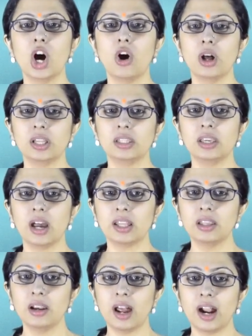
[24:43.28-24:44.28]
On the
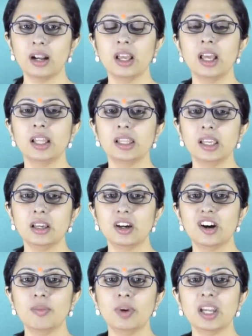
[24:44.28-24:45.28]
other hand, the
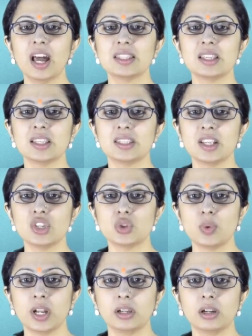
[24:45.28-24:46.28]
government has
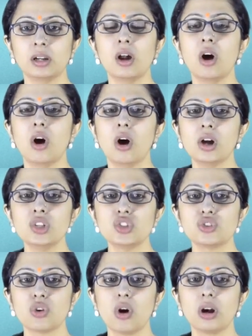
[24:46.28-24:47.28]
accentuated on
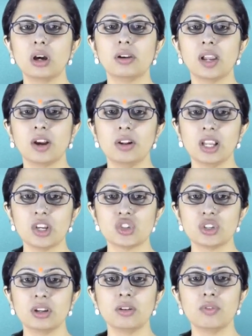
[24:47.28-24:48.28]
stronger
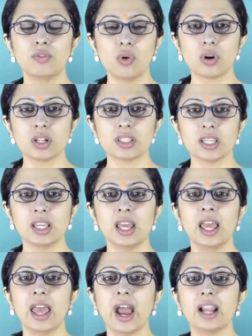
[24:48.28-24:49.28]
regulation focusing
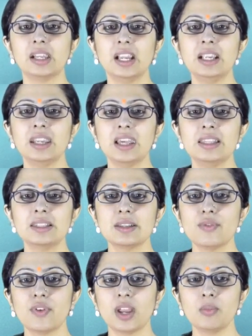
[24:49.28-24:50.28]
at
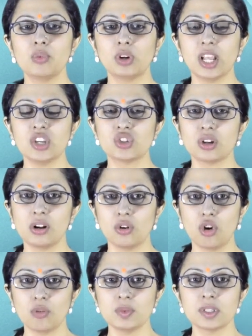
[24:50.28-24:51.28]
intensifying prudential
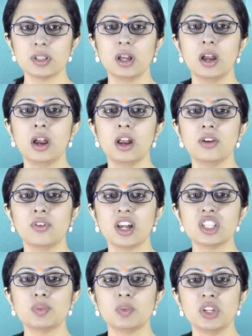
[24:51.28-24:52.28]
norms,
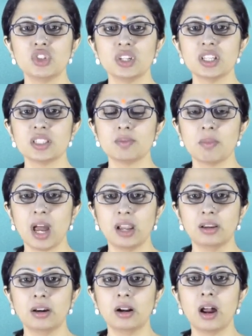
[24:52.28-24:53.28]
transparent
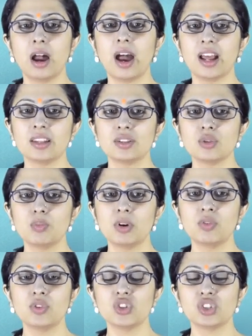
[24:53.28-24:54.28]
manner and
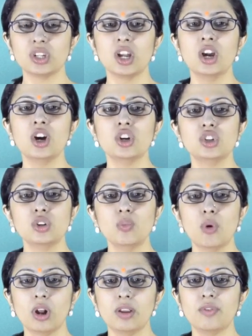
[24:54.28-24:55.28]
supervision to
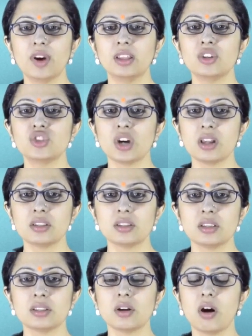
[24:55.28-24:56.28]
mollify the
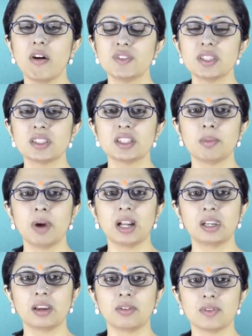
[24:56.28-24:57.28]
chances of
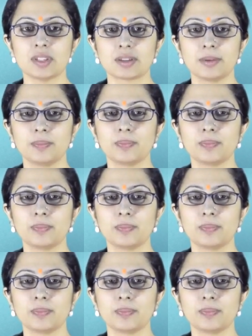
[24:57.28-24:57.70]
systematic risk.